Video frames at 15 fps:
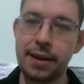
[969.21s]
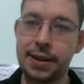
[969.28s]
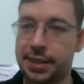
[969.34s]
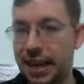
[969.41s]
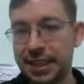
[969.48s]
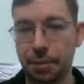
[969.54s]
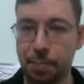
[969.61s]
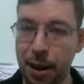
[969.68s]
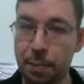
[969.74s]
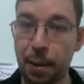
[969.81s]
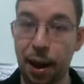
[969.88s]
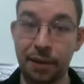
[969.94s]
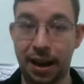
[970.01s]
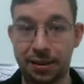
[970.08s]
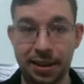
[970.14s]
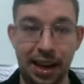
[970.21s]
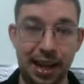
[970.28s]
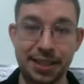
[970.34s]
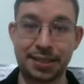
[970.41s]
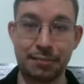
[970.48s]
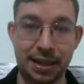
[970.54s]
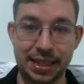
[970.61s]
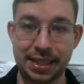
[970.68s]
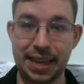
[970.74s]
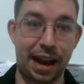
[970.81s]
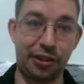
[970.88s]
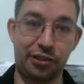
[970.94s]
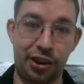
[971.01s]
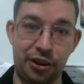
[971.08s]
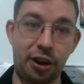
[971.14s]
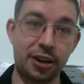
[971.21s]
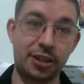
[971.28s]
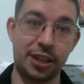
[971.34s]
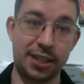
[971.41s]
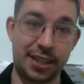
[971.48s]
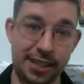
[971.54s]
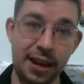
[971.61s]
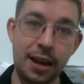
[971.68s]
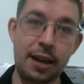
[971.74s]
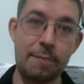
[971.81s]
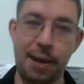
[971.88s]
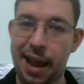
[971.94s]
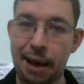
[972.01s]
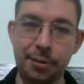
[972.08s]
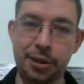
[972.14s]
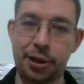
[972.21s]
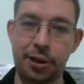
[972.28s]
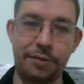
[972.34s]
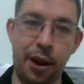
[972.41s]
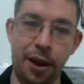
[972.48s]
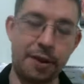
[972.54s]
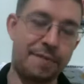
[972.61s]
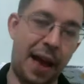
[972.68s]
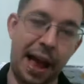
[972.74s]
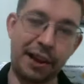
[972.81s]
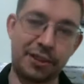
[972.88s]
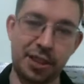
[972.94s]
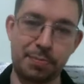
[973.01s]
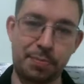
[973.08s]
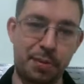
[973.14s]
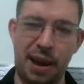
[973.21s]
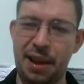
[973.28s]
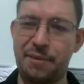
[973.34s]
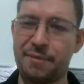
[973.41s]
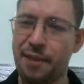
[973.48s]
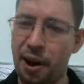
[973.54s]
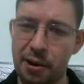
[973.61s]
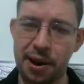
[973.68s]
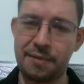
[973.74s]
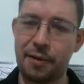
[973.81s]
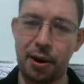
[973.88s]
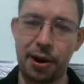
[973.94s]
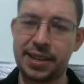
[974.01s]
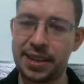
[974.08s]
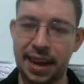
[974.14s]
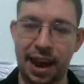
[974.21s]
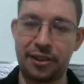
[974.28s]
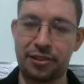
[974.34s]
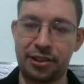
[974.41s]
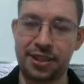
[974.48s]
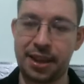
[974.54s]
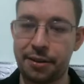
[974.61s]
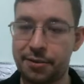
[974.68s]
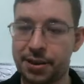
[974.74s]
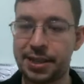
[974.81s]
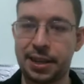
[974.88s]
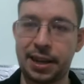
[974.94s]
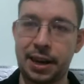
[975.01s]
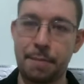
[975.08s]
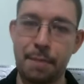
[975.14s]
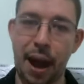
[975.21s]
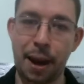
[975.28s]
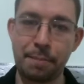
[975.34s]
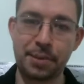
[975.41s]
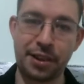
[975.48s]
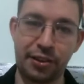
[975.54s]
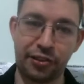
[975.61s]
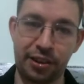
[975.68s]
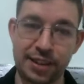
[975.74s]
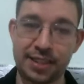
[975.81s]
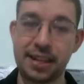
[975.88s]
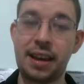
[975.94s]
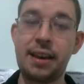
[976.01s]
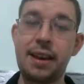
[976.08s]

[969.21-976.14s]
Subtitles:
So that's a big part of how Carlsen wins, is actually not just being able to convert advantages, but being very, very tenacious and resilient in bad positions.